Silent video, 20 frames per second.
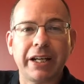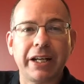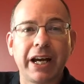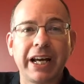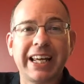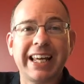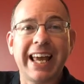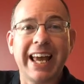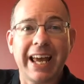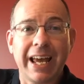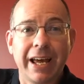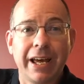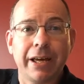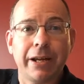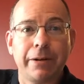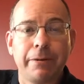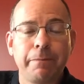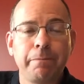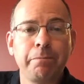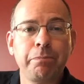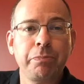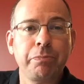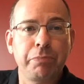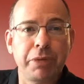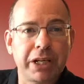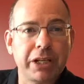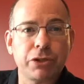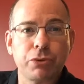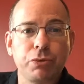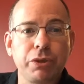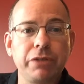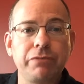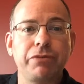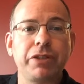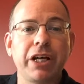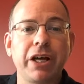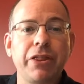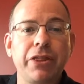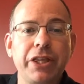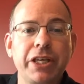And I can, because we've
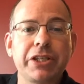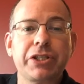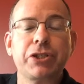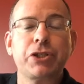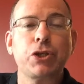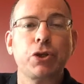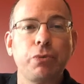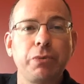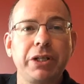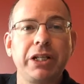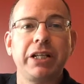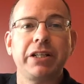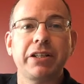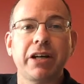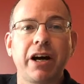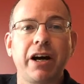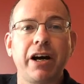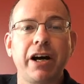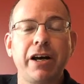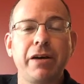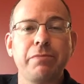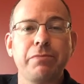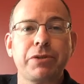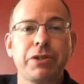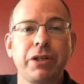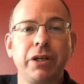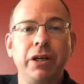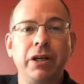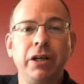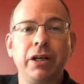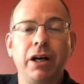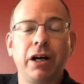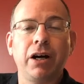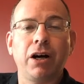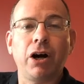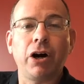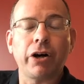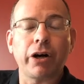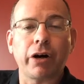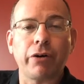done this so many times
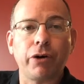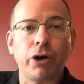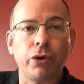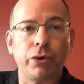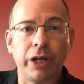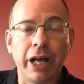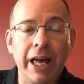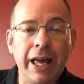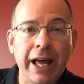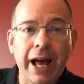on our own.